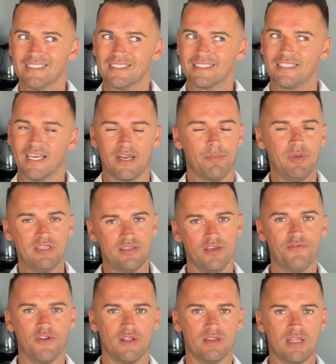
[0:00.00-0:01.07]
they're a bit
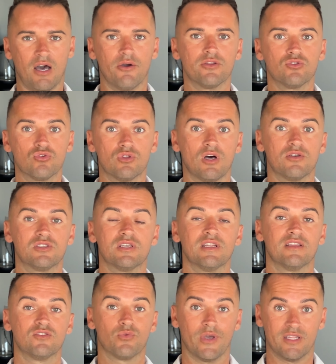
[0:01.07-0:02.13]
different now in
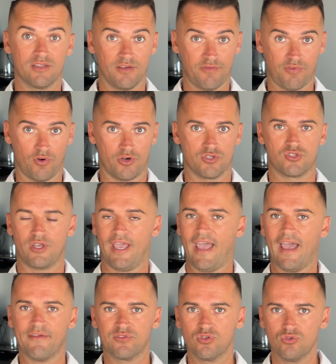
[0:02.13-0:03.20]
2024, so I
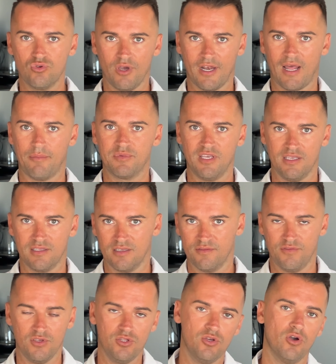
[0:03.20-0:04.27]
have to do an updated
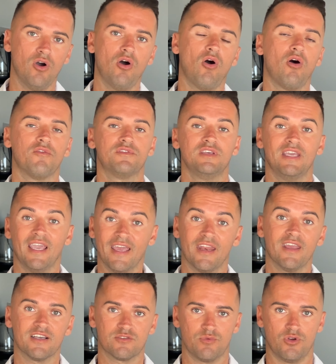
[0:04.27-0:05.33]
video of the
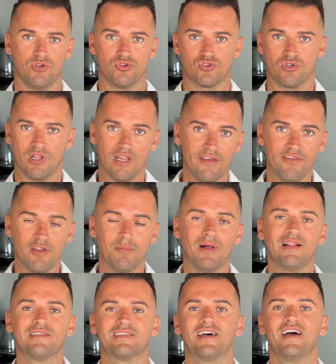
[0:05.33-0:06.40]
areas where you should live in
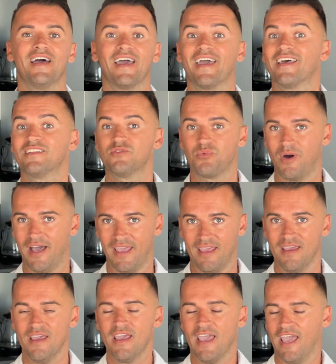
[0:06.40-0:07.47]
Malta and why.
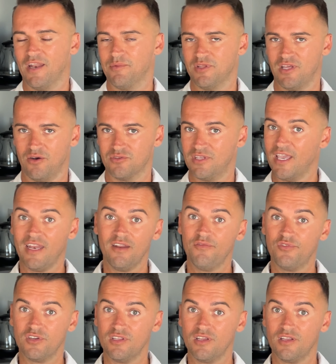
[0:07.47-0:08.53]
And without any
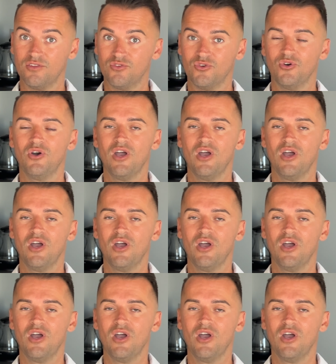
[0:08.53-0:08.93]
further ado,